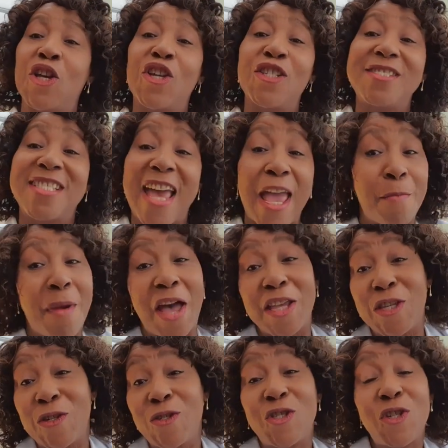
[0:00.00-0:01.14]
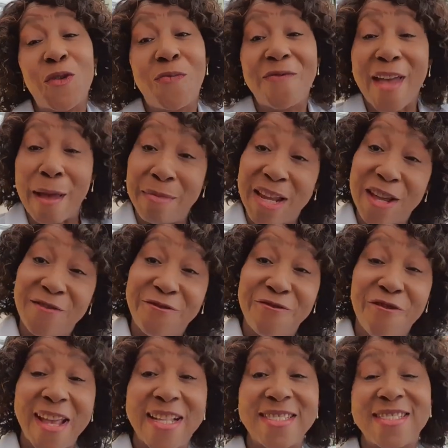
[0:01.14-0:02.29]
Good day, my YouTube family and
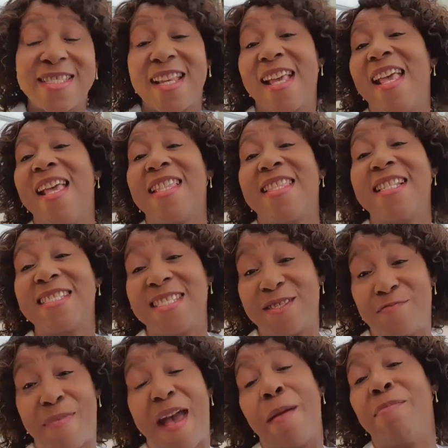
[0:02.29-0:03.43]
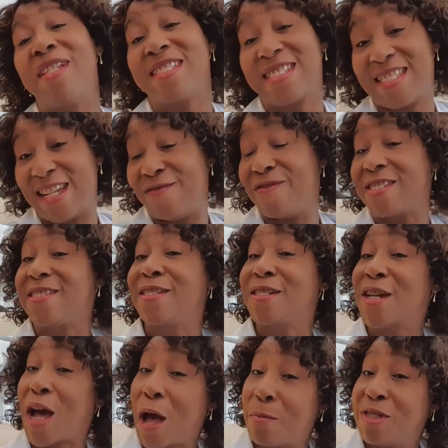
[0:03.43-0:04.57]
friends. This is Pamela
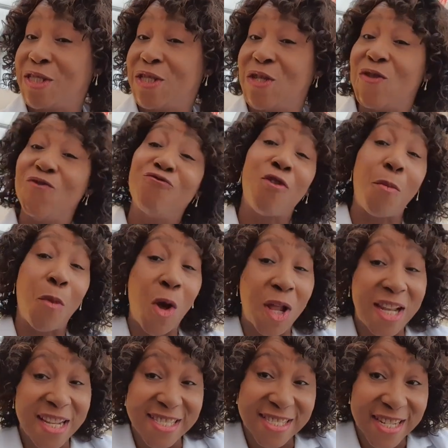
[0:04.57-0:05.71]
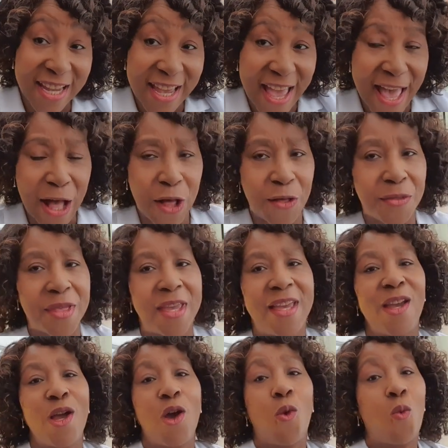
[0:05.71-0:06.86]
Stephenson coming to you from Holistic Health.
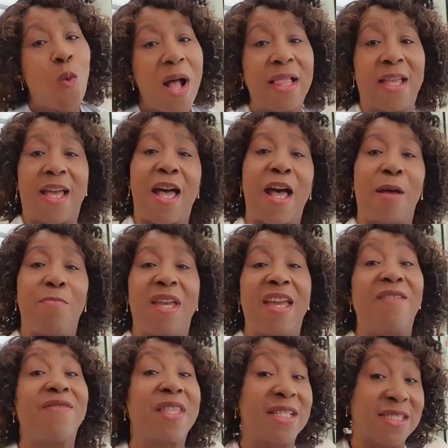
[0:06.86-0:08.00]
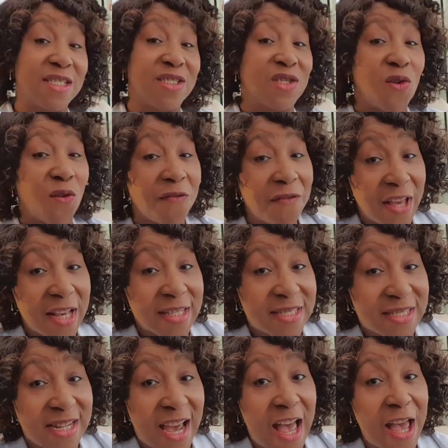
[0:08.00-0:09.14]
Welcome if this is your
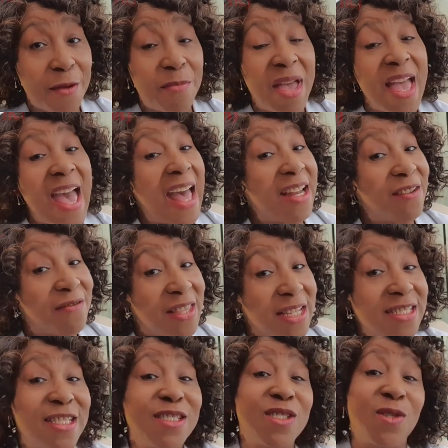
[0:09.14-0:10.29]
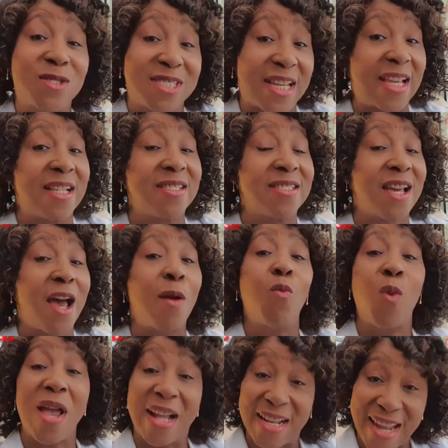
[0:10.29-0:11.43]
first time, and if this is your second
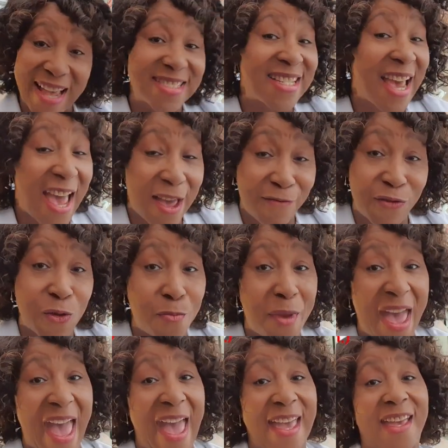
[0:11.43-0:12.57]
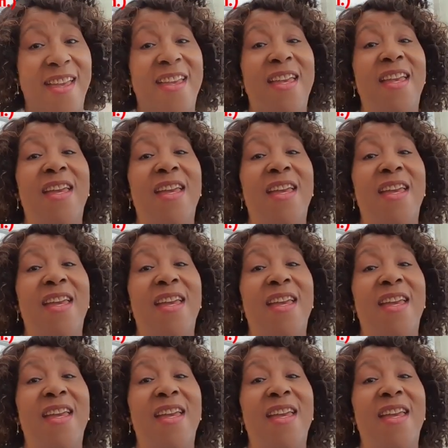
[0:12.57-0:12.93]
time, we're glad to have you back.